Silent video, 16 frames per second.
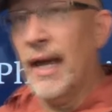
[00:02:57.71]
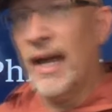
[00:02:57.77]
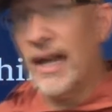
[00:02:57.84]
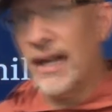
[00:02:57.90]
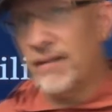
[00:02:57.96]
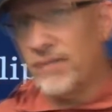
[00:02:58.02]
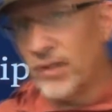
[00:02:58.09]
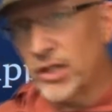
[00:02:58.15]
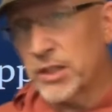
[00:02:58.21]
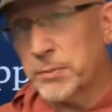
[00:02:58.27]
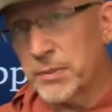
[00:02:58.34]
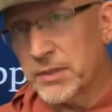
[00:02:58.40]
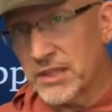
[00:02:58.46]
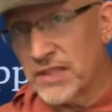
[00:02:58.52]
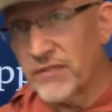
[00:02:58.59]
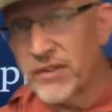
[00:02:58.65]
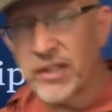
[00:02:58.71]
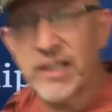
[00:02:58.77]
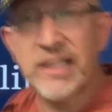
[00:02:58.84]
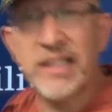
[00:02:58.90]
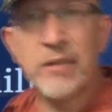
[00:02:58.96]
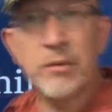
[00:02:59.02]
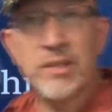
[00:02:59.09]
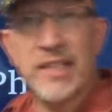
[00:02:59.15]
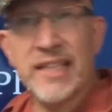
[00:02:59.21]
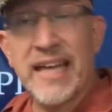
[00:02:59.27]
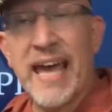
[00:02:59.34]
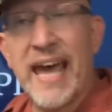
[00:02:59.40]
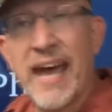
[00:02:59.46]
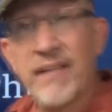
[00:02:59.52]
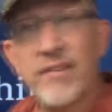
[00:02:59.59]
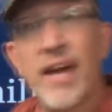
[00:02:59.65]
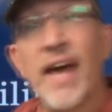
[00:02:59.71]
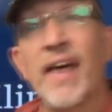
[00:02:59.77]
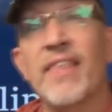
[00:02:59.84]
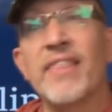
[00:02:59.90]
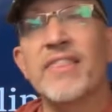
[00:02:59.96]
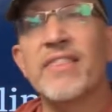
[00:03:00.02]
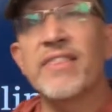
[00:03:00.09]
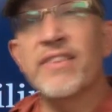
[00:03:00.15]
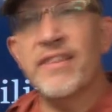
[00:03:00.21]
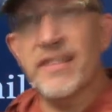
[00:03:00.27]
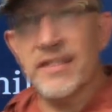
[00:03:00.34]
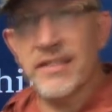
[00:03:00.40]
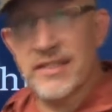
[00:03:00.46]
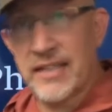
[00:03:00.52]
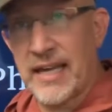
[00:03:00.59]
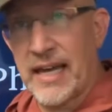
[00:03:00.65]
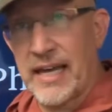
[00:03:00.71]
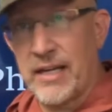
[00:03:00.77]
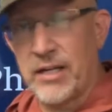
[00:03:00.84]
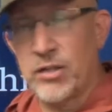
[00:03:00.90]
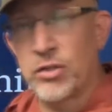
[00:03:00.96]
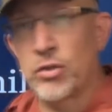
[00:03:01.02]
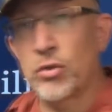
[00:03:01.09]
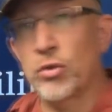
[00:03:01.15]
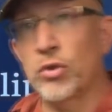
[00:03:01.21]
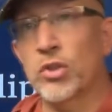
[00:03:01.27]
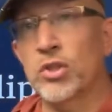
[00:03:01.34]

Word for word: and very specifically, he was saying have this attitude,